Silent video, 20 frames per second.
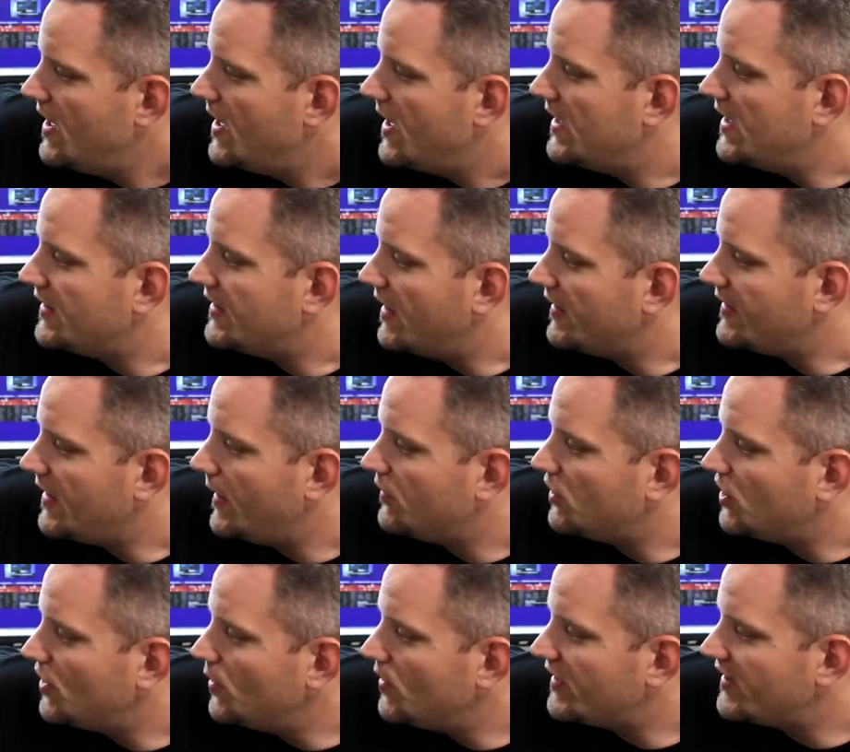And it does have
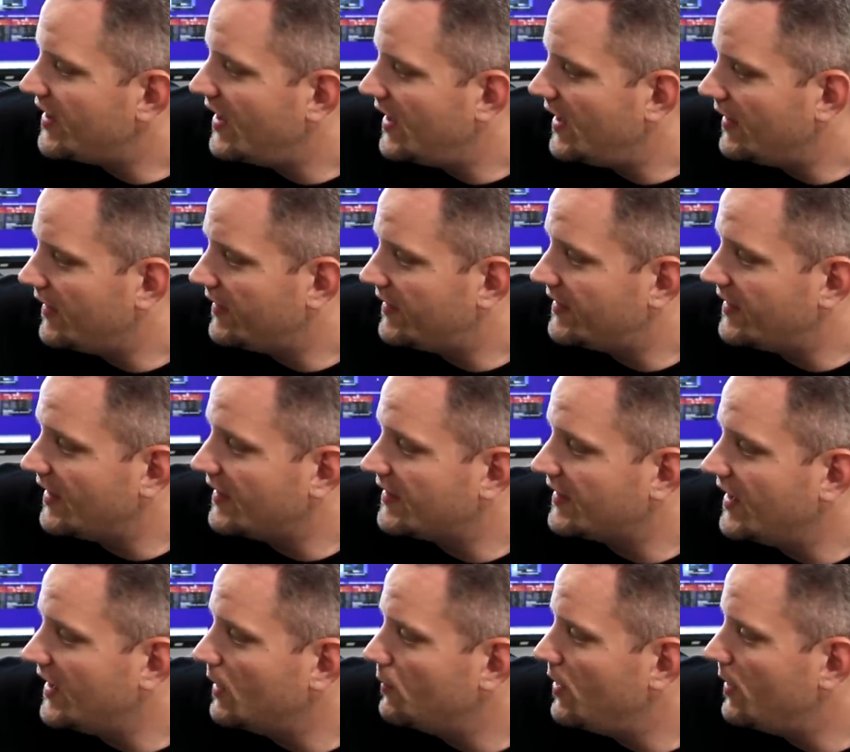two SATA 6
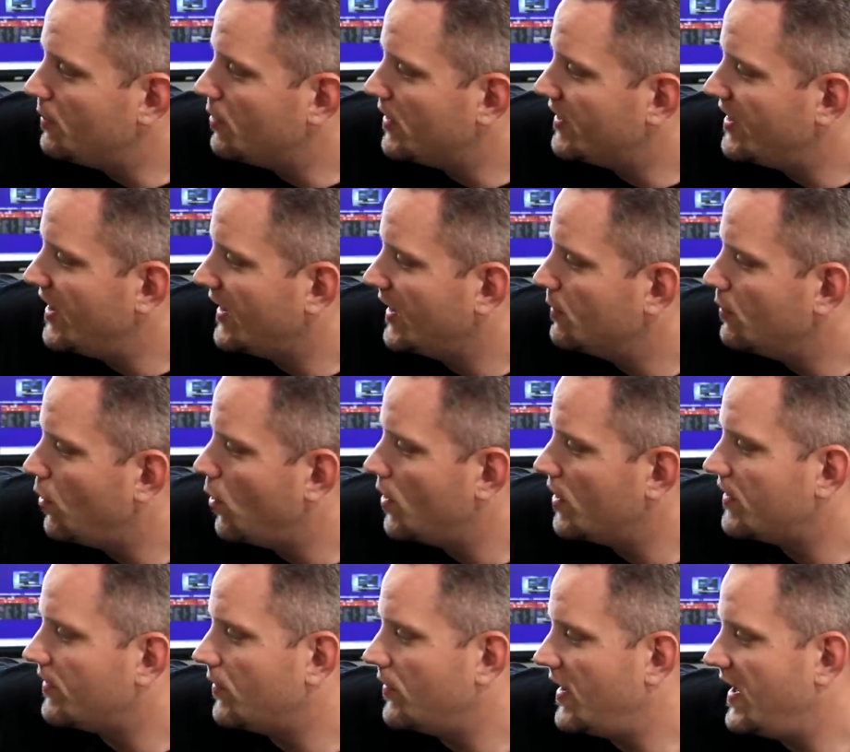gigabit per second
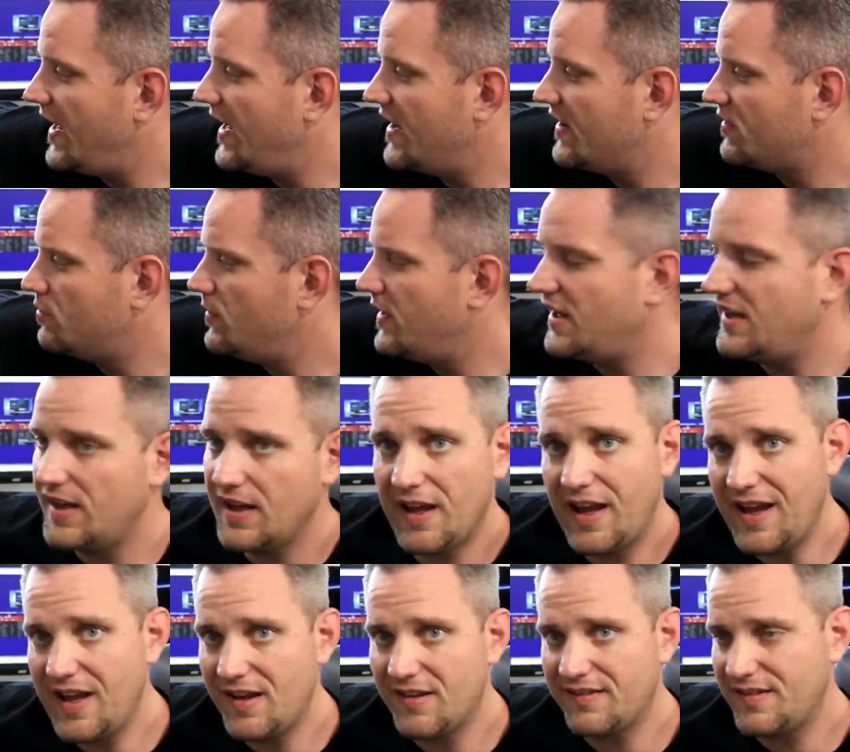ports for the AS Media
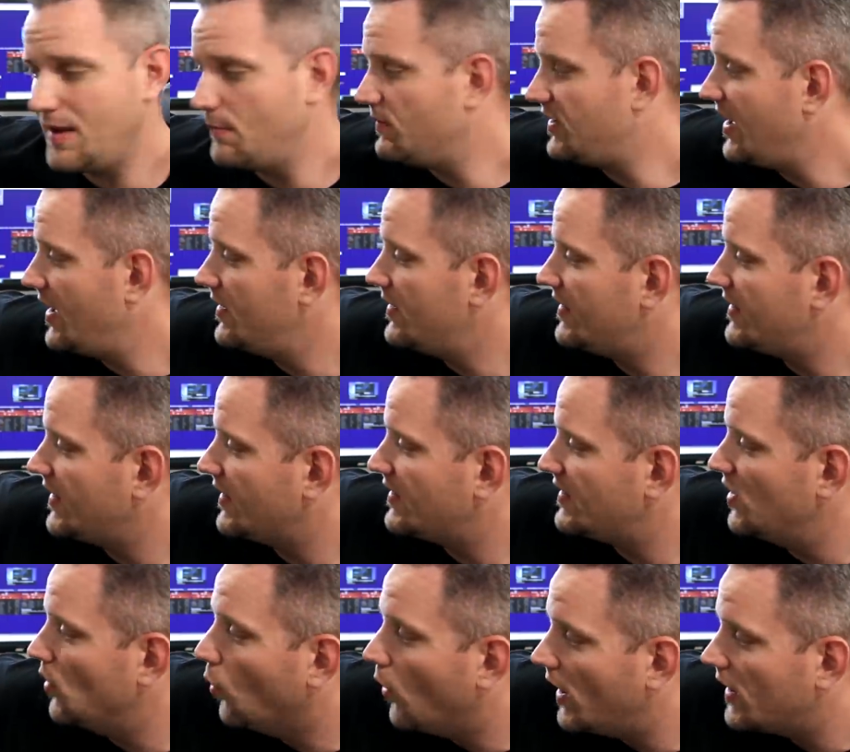ASM
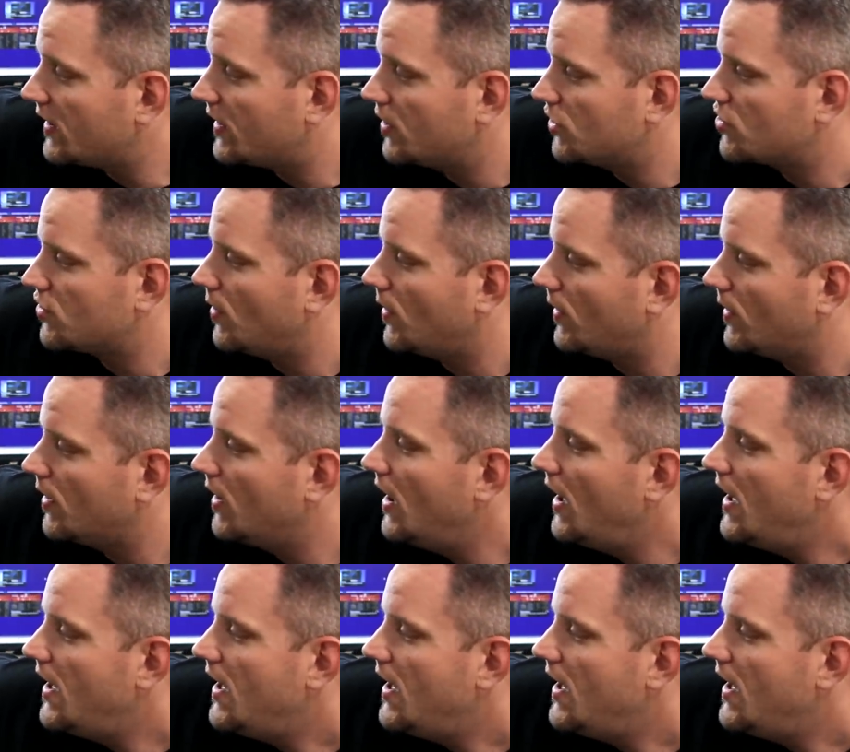1061 controller,